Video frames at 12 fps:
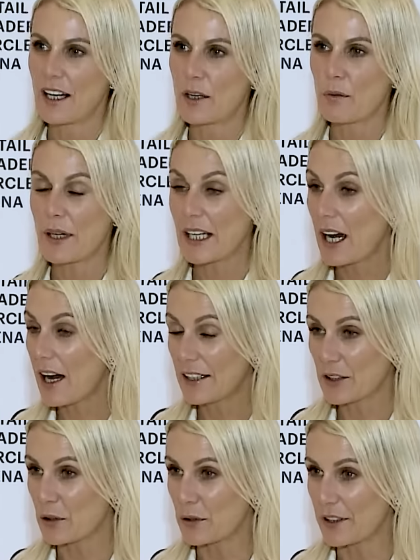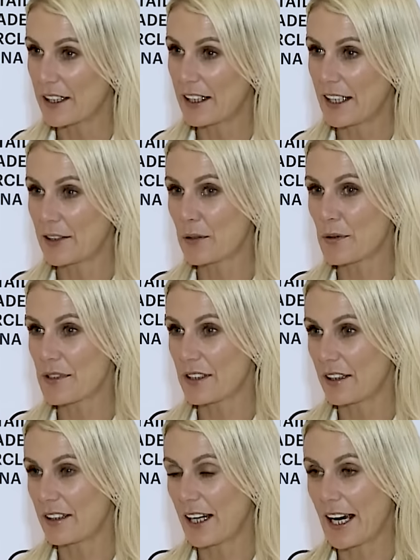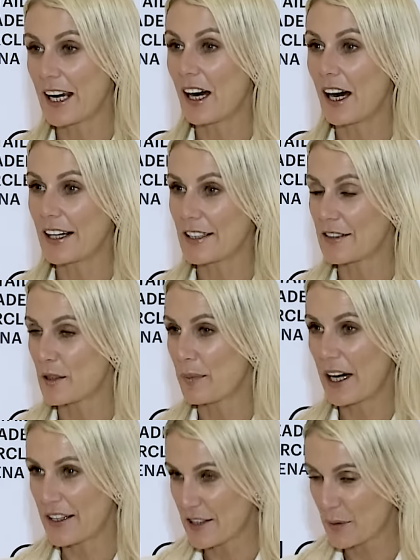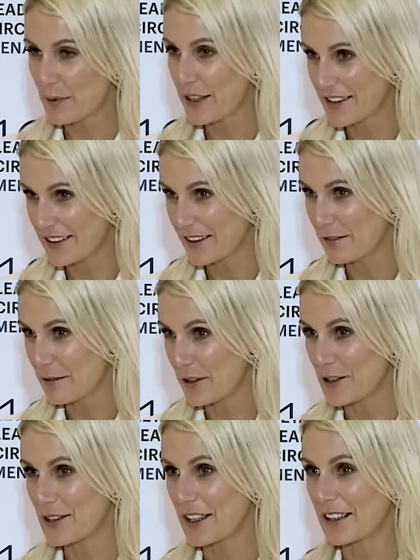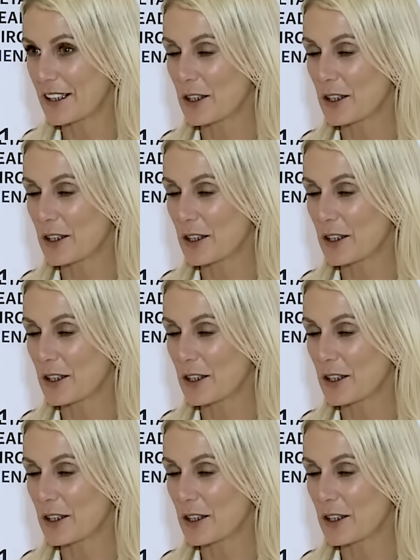We can't ignore it, and also AI is the past, present, and future.